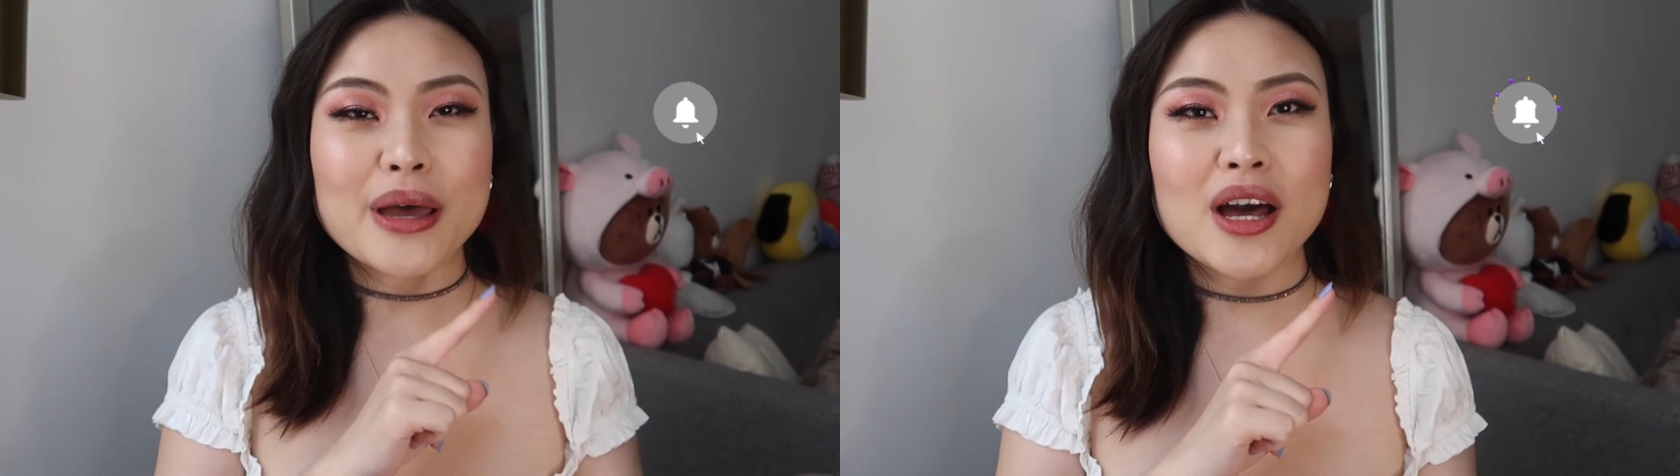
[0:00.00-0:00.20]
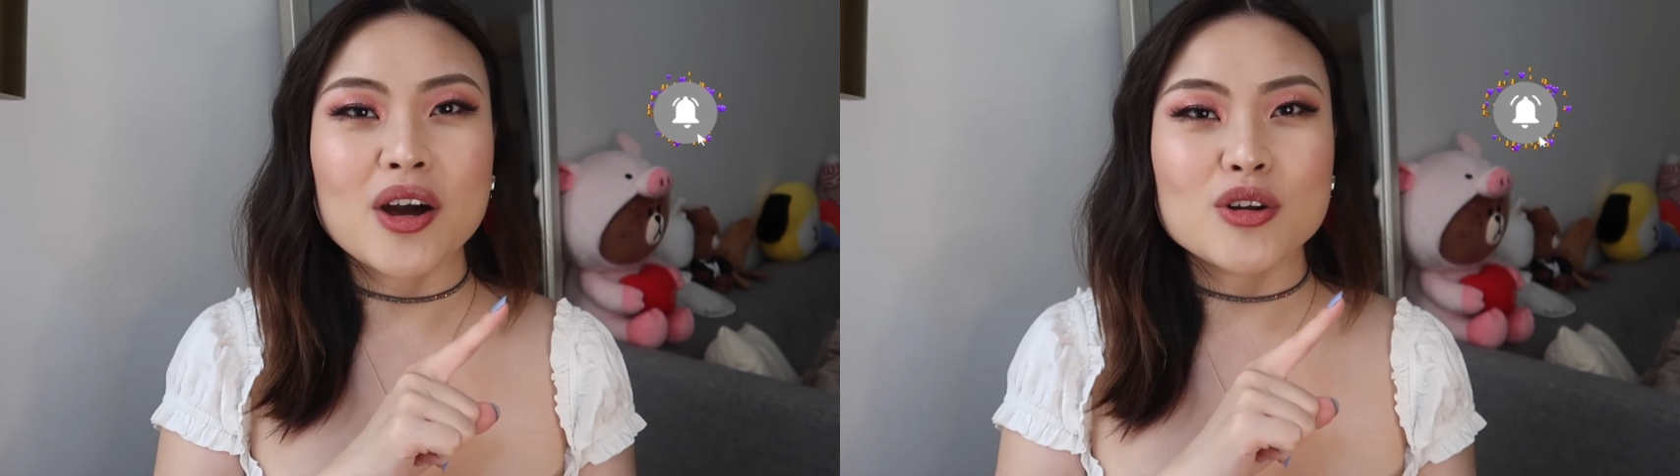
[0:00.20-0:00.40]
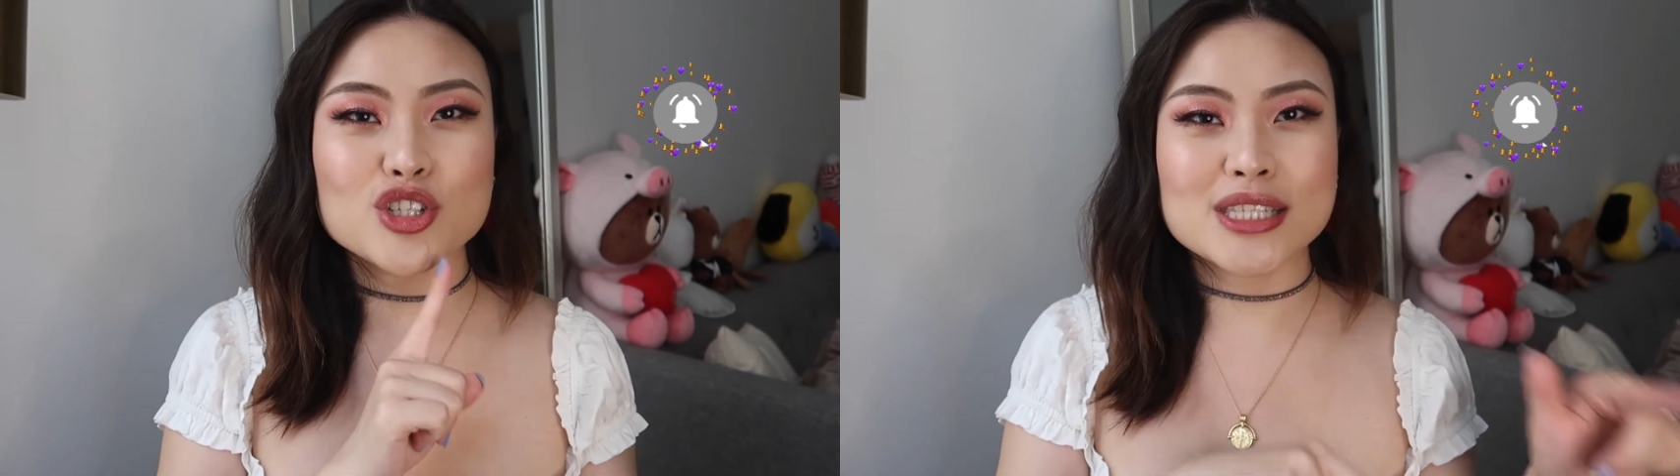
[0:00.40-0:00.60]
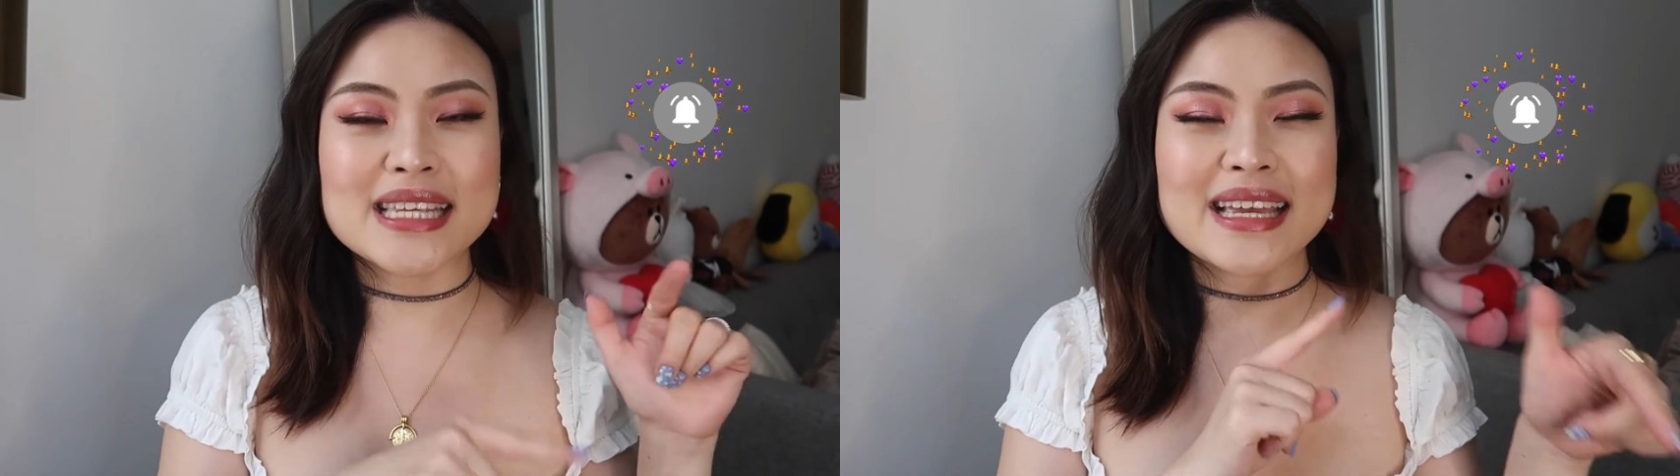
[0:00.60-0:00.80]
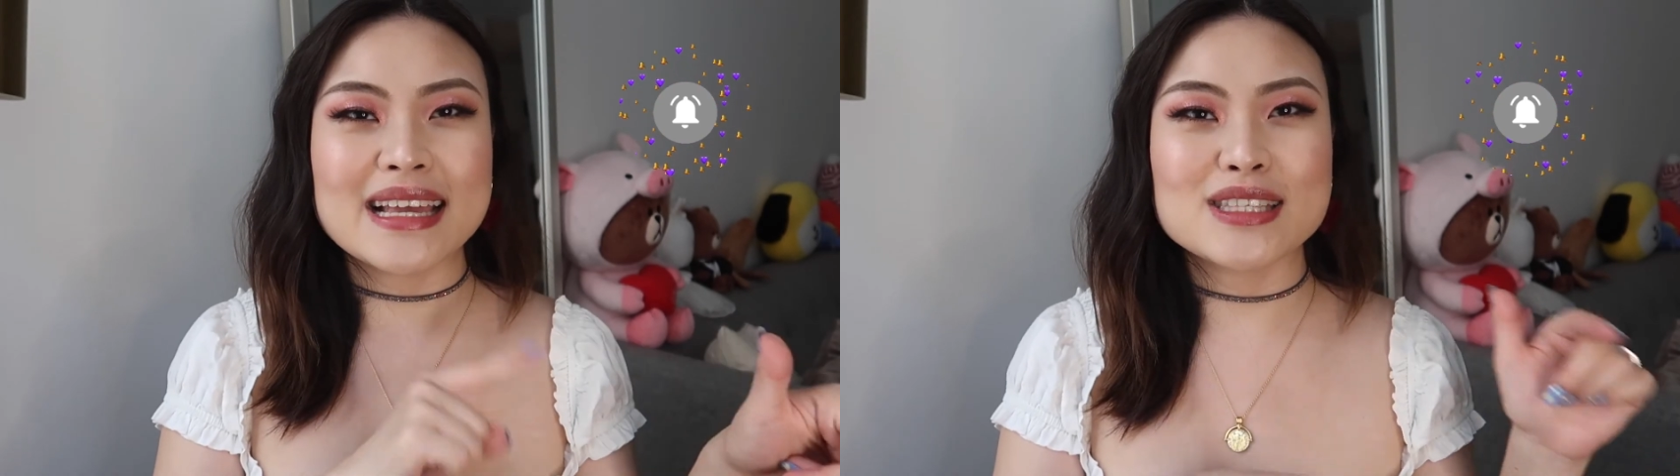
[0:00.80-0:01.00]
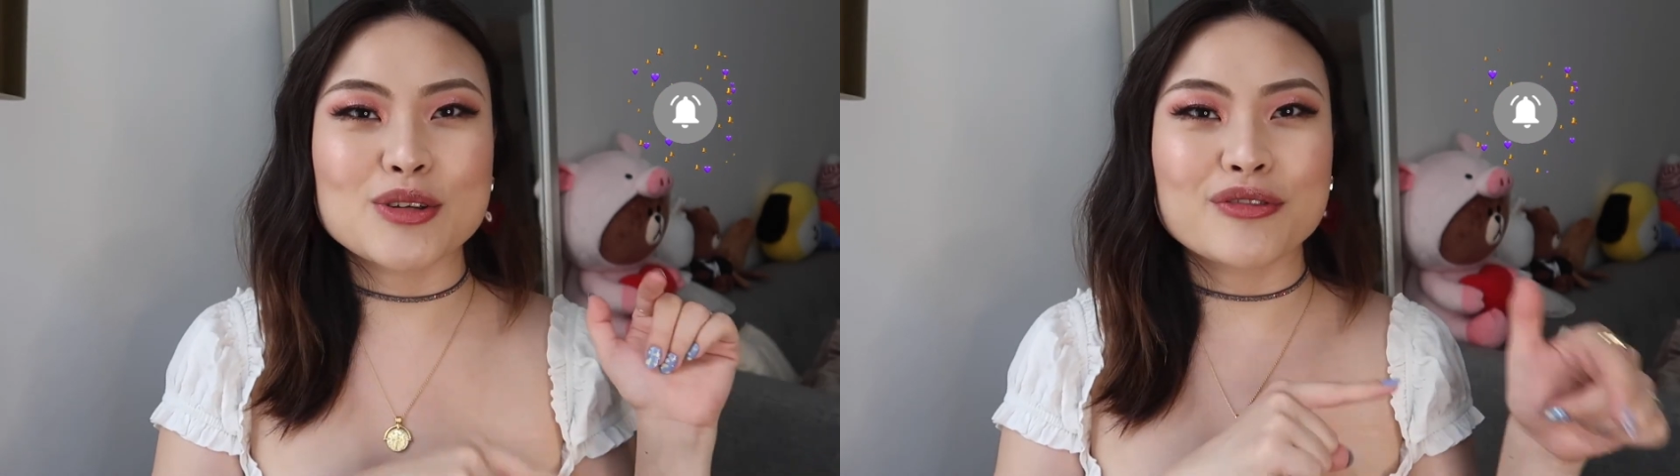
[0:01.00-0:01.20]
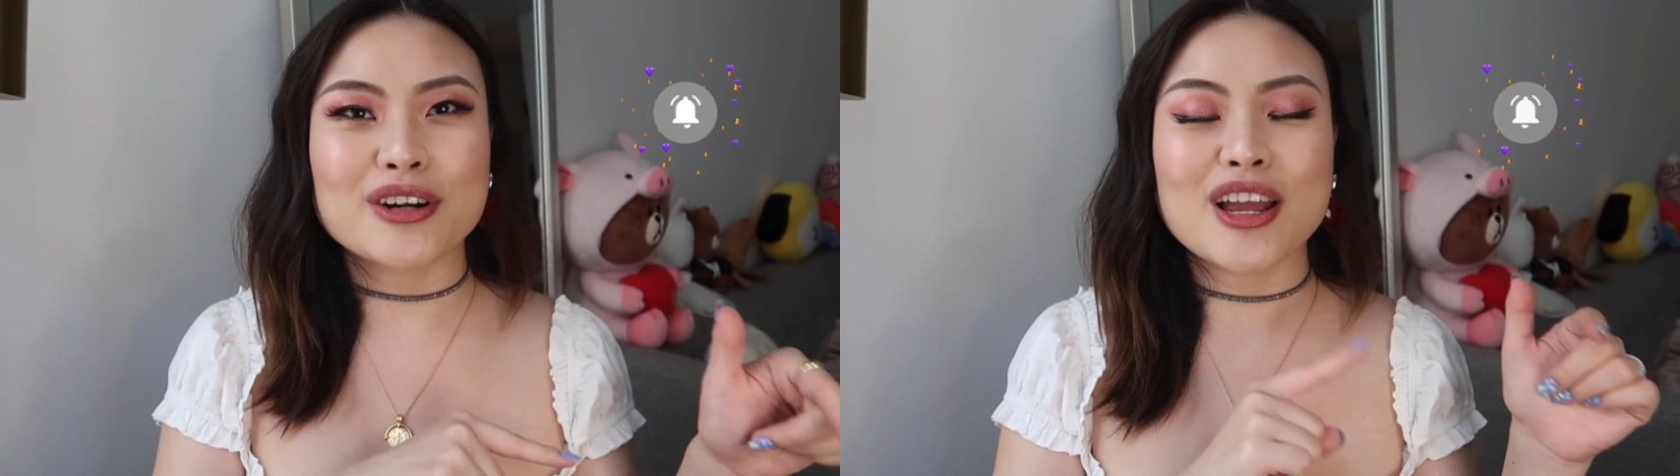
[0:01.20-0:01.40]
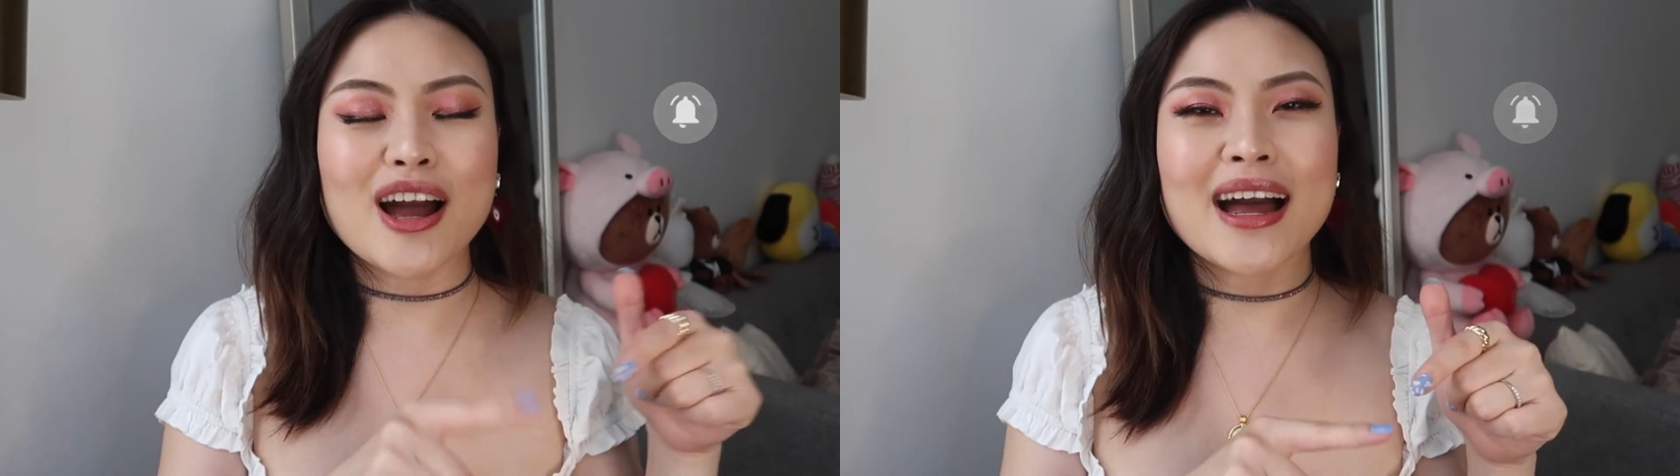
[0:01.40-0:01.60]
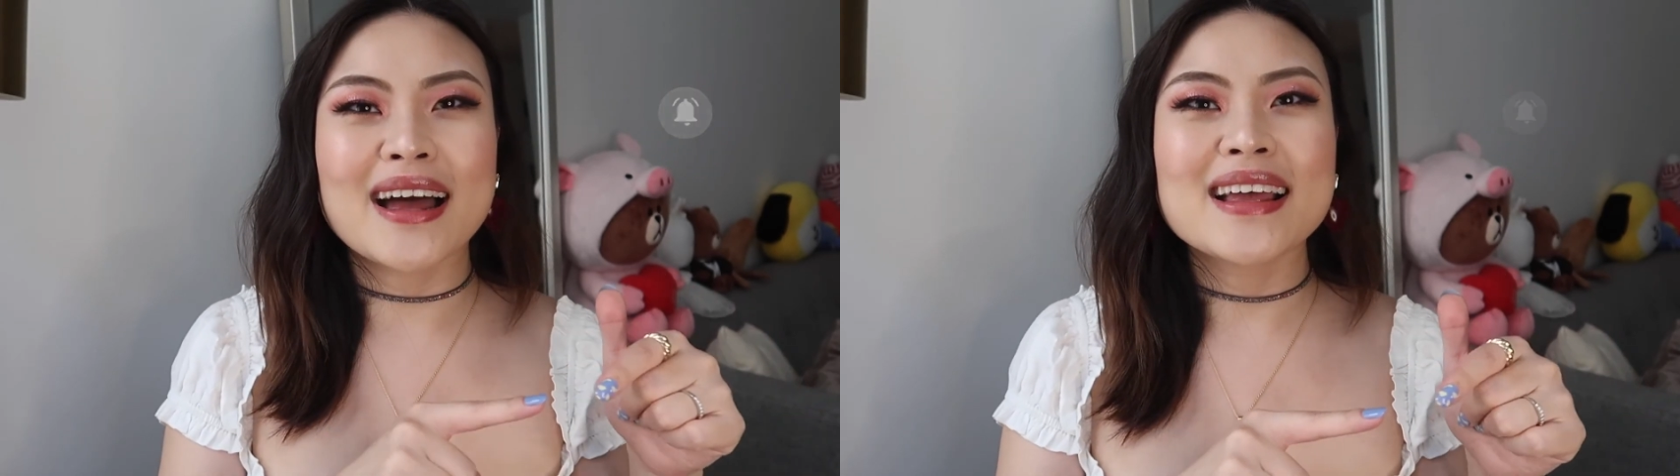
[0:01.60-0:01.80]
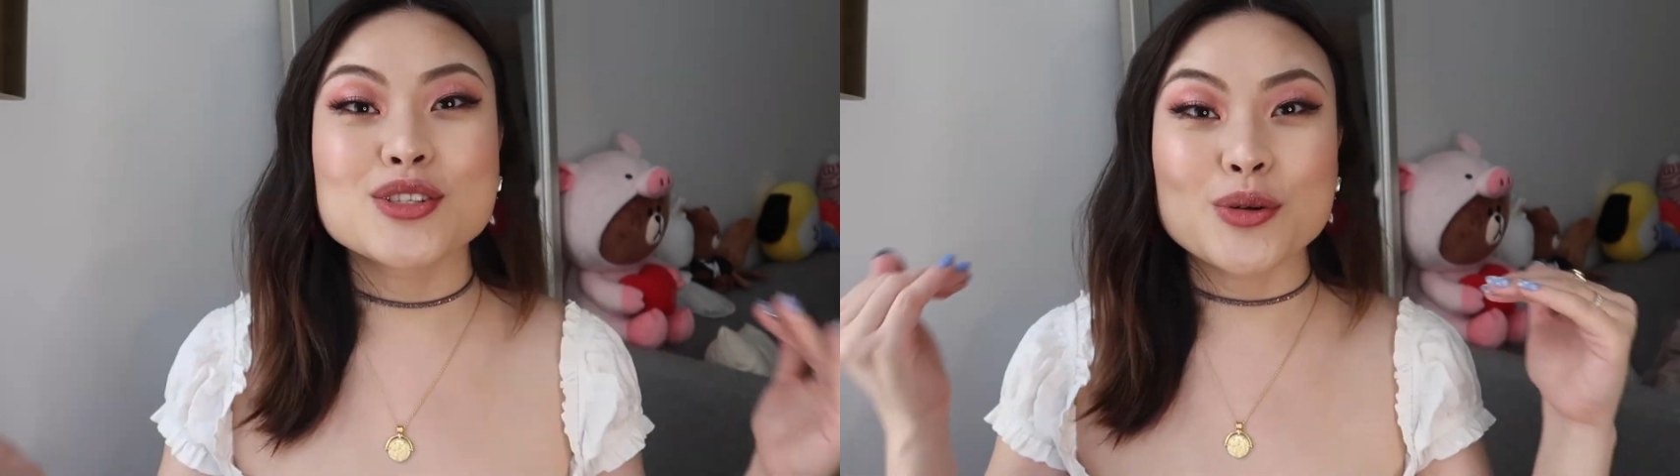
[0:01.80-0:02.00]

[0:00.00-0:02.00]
bell just in case you forgot,